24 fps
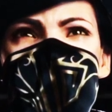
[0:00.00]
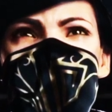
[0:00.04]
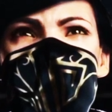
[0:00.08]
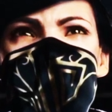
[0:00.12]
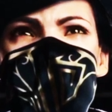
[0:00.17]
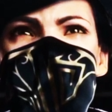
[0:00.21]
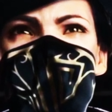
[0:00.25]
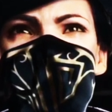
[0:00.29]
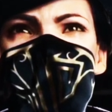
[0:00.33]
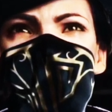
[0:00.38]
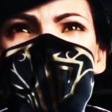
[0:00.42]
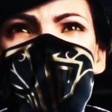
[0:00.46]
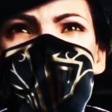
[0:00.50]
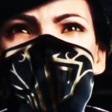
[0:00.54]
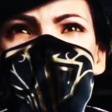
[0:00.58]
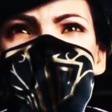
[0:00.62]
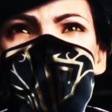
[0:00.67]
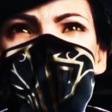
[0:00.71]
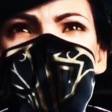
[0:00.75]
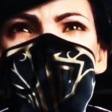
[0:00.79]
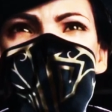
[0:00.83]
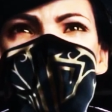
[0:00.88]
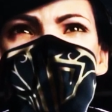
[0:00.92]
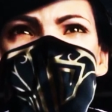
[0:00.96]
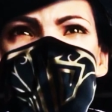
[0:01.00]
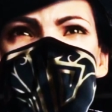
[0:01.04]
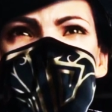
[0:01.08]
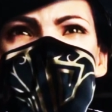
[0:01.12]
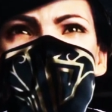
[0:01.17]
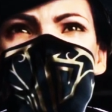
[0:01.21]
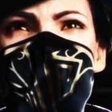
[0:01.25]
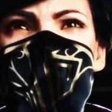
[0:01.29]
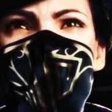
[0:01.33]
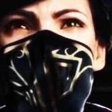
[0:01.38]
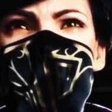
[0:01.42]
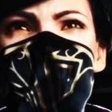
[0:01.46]
much state your claim
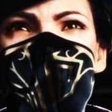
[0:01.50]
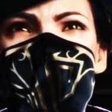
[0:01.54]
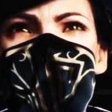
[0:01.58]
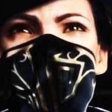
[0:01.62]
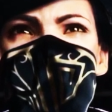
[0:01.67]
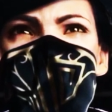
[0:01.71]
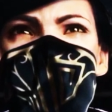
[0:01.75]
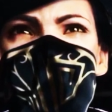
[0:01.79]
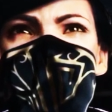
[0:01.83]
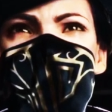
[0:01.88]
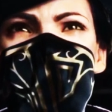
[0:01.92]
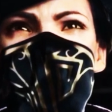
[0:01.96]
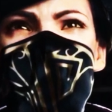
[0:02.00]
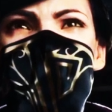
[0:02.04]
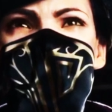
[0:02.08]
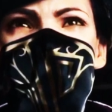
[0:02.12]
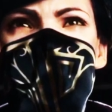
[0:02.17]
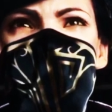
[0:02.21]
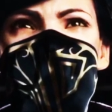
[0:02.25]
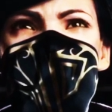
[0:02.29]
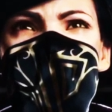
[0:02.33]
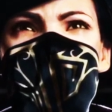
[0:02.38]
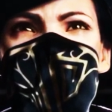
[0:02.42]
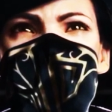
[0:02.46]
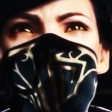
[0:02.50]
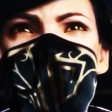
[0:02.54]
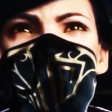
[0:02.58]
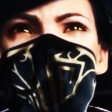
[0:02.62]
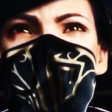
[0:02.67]
as not being the bad guy.